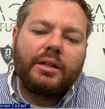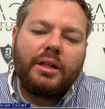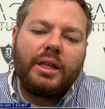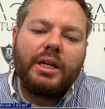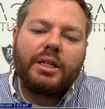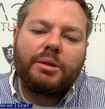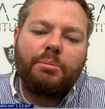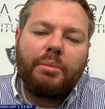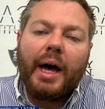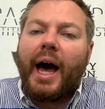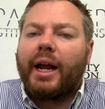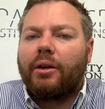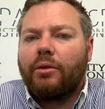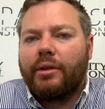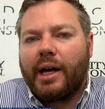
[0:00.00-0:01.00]
this
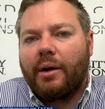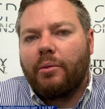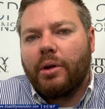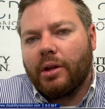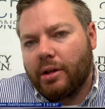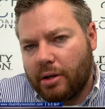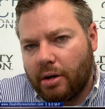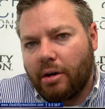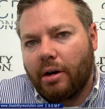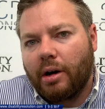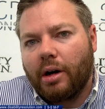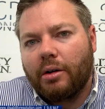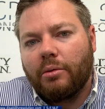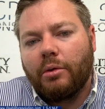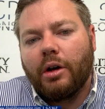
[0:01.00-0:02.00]
battle that will
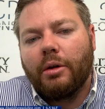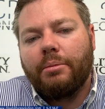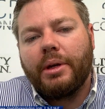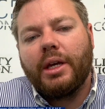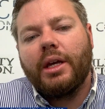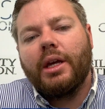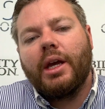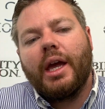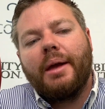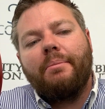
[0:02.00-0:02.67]
occur will be